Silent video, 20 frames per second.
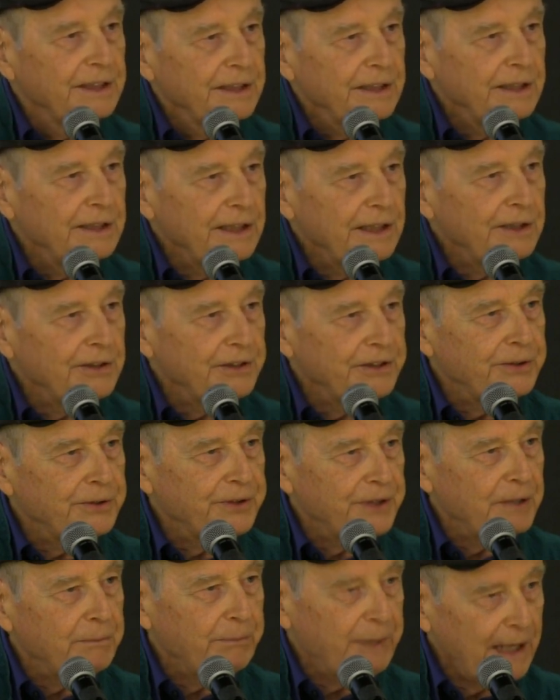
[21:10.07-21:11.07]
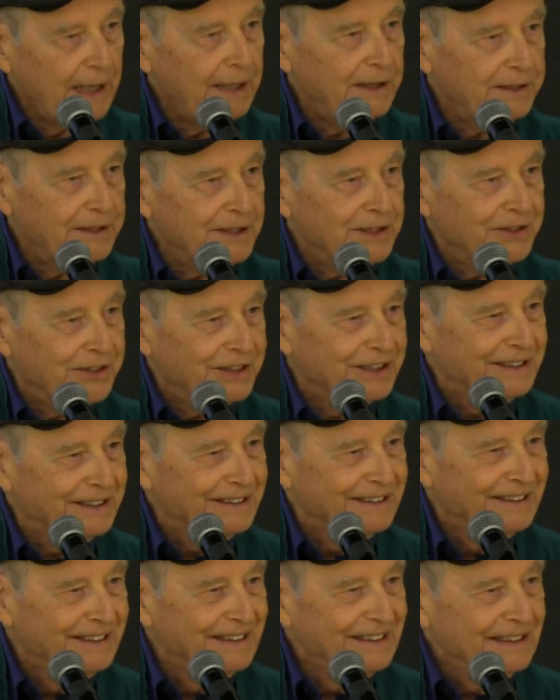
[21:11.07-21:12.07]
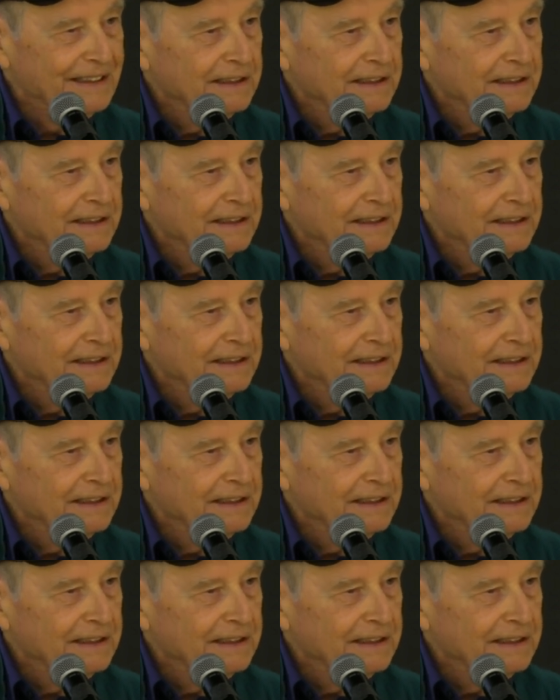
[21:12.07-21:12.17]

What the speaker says: In English, you say pay attention.